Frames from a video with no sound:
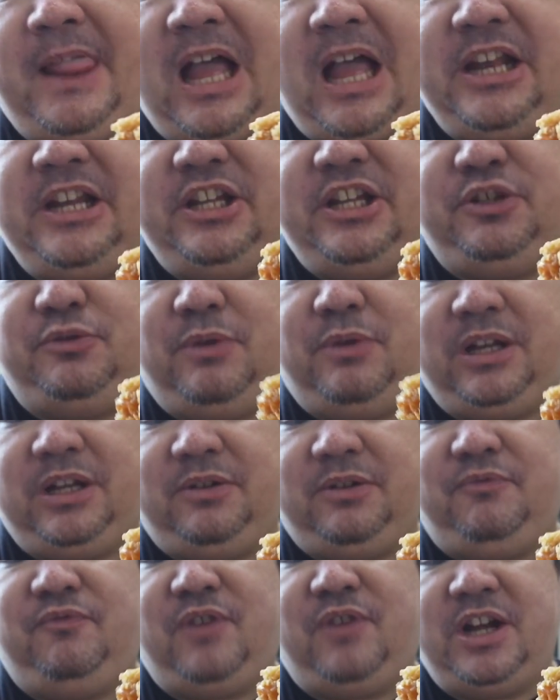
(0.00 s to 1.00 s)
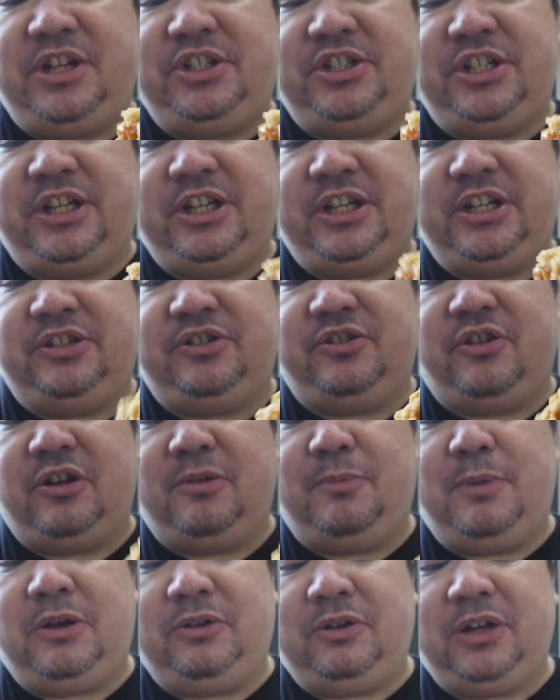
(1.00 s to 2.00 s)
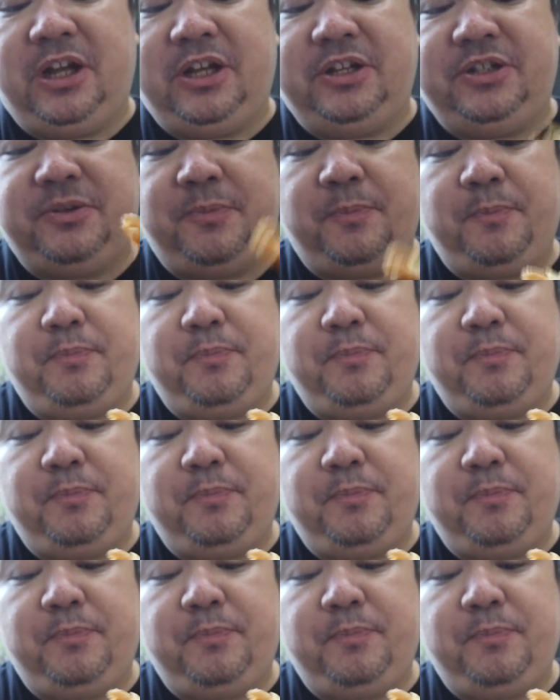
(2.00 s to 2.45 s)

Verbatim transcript: That is what fried chicken is all about, guys.